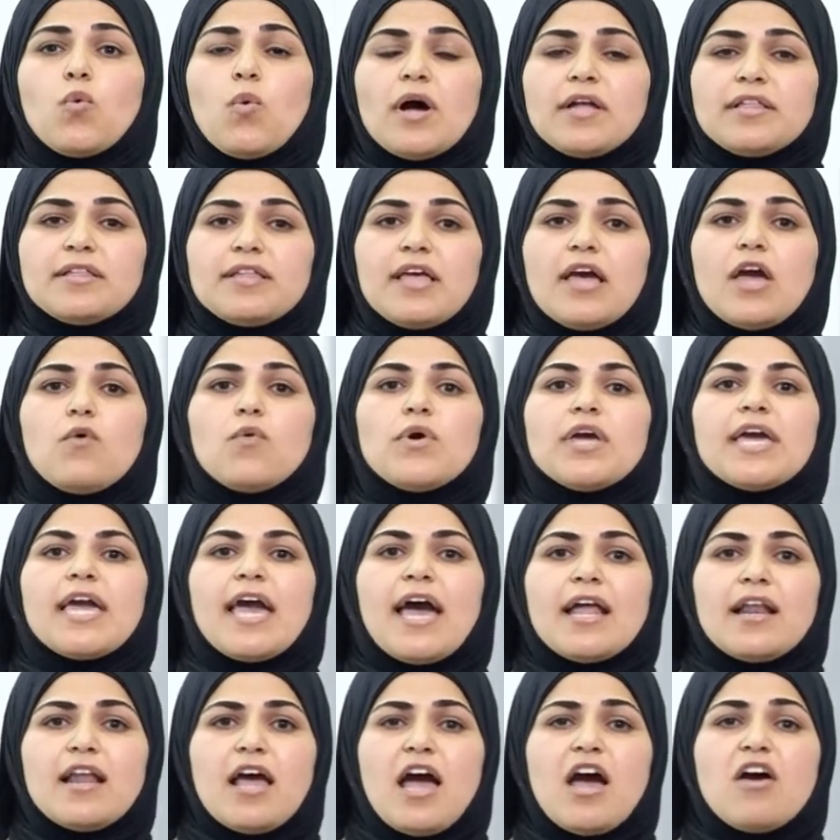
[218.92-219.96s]
one day we
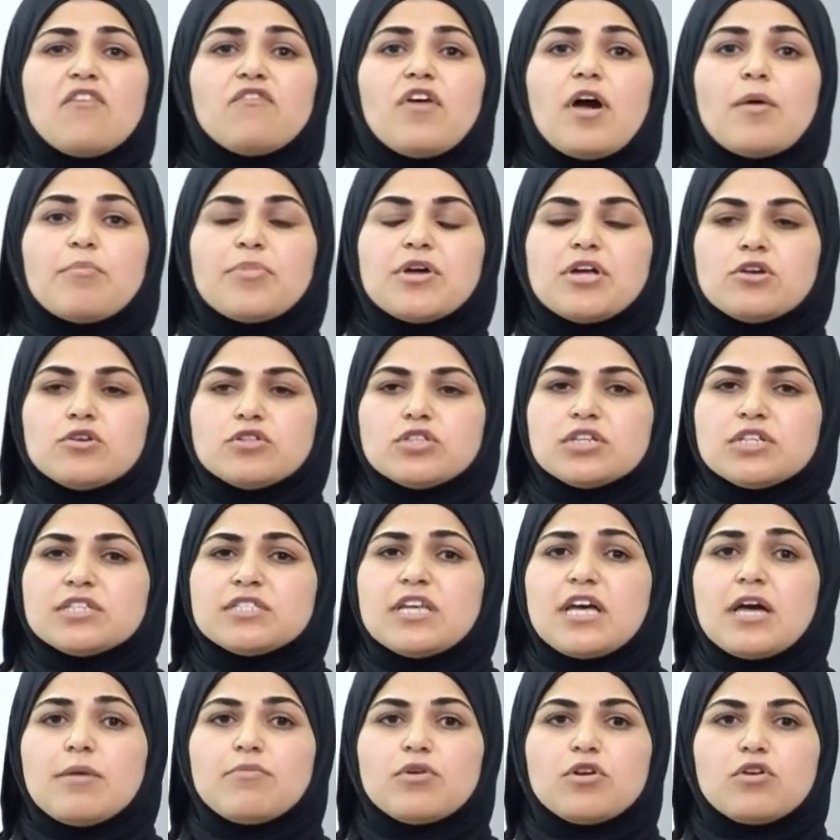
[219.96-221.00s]
can have a periodic
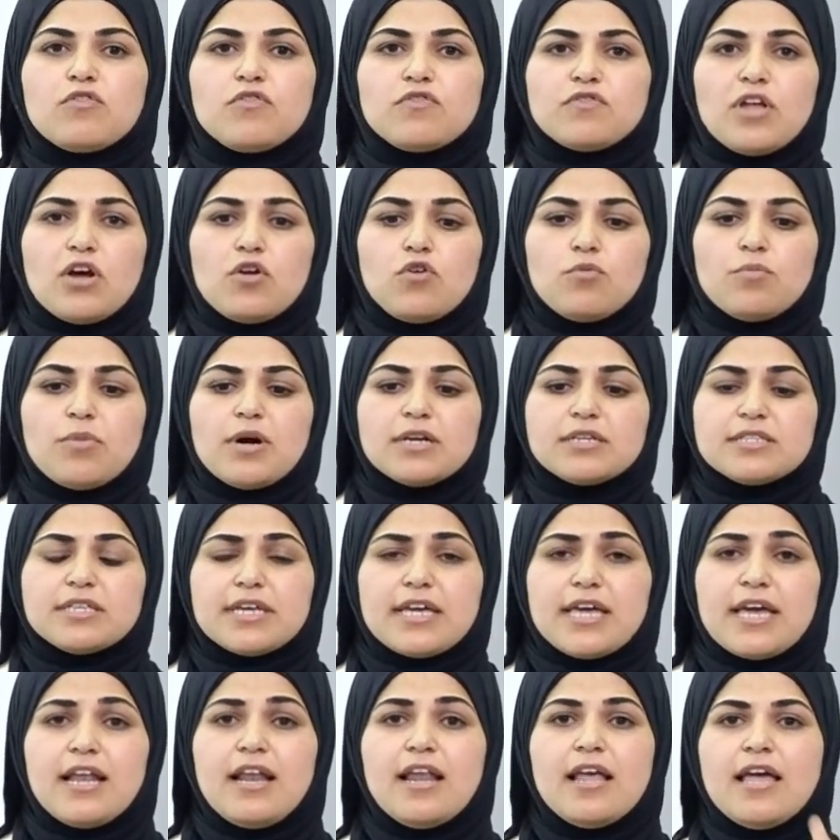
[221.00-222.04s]
table of
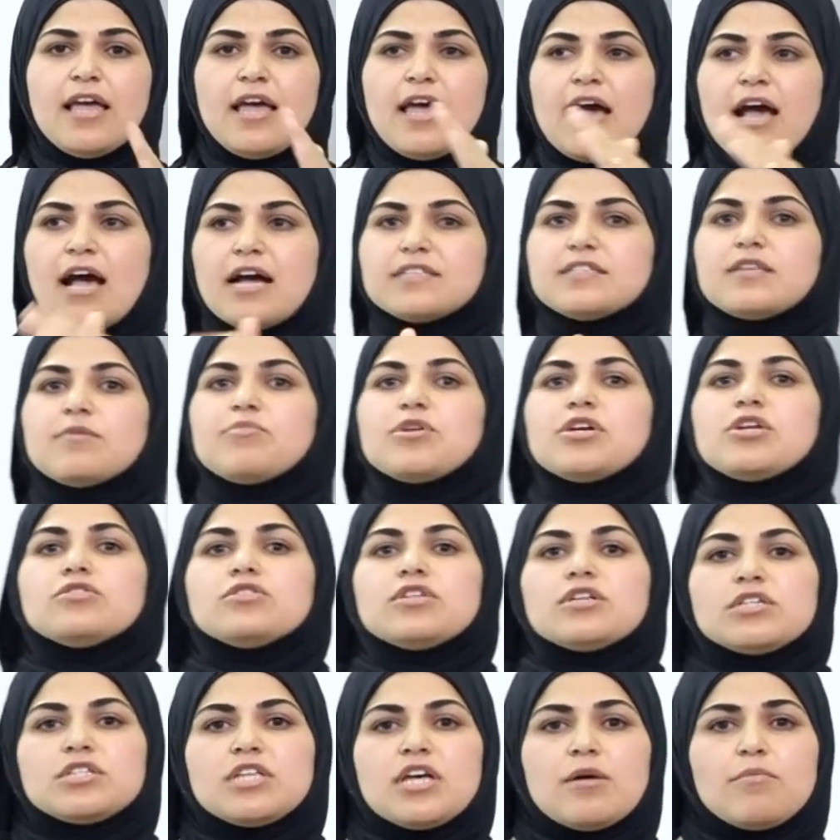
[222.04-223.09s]
nanoparticle as a
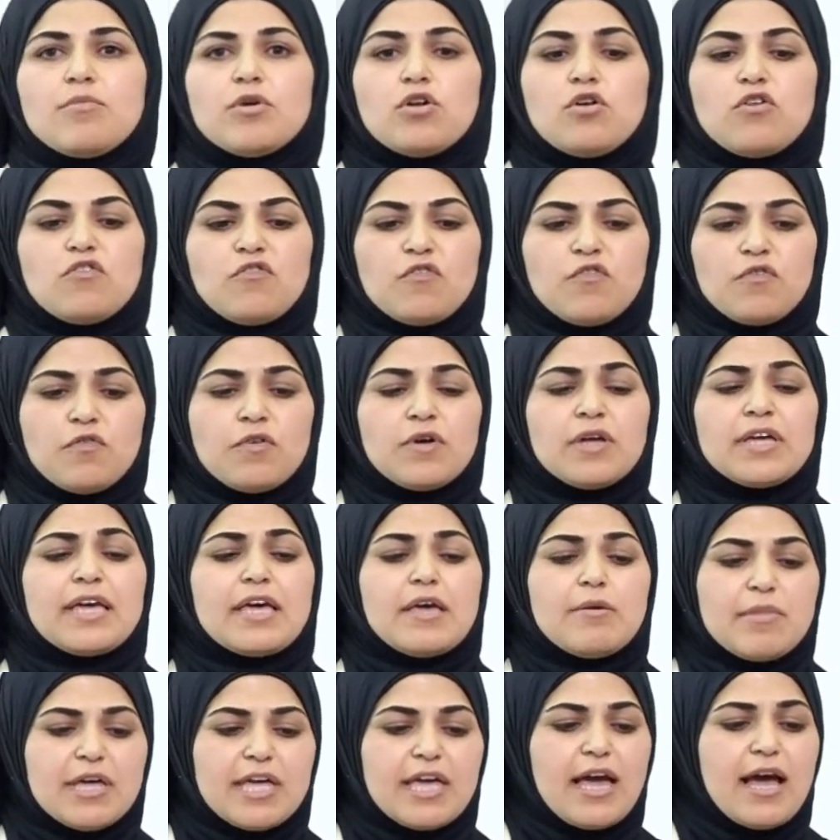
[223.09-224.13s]
periodic table of
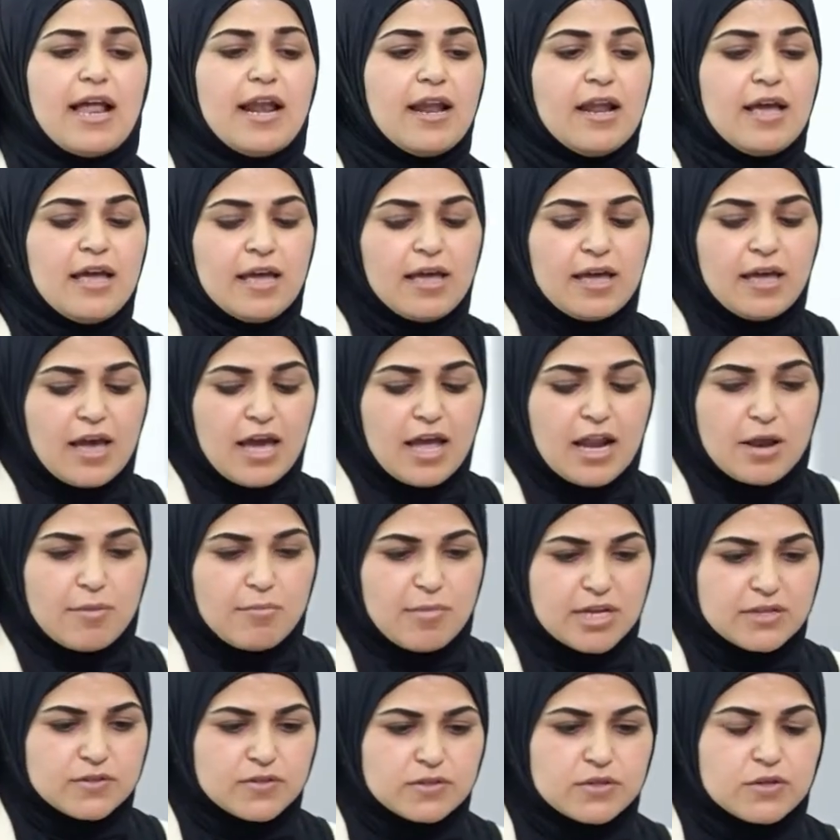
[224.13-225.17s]
chemical
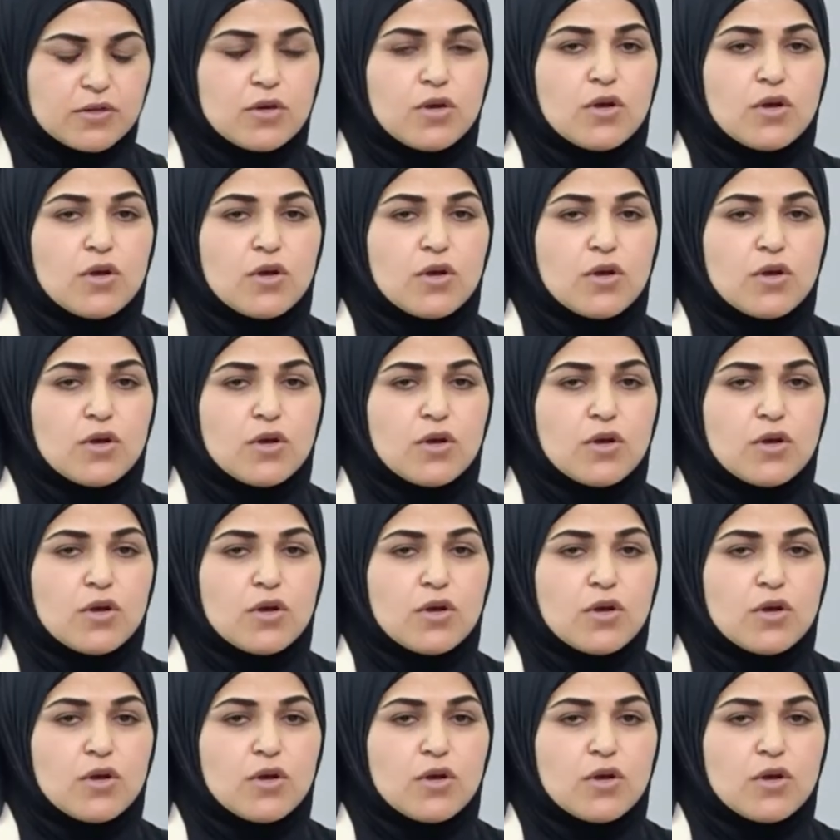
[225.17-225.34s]
elements.